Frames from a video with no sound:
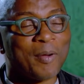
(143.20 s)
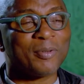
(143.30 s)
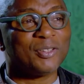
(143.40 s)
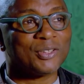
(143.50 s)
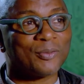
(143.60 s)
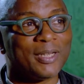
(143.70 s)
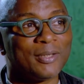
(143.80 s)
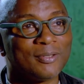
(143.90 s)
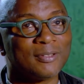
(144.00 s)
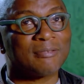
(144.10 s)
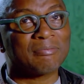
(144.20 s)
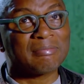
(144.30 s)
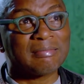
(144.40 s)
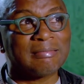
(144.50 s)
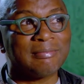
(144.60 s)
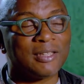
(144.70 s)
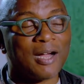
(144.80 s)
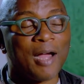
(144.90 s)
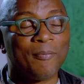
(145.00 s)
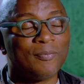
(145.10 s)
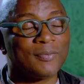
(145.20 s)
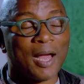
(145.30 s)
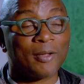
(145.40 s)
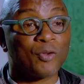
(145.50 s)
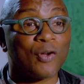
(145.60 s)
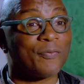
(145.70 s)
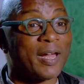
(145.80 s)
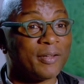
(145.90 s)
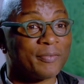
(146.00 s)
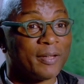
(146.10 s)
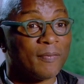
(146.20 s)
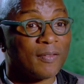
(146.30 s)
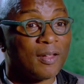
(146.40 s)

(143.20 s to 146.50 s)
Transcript: bubble and squeak was, well, I'm, I'm not a fan of it.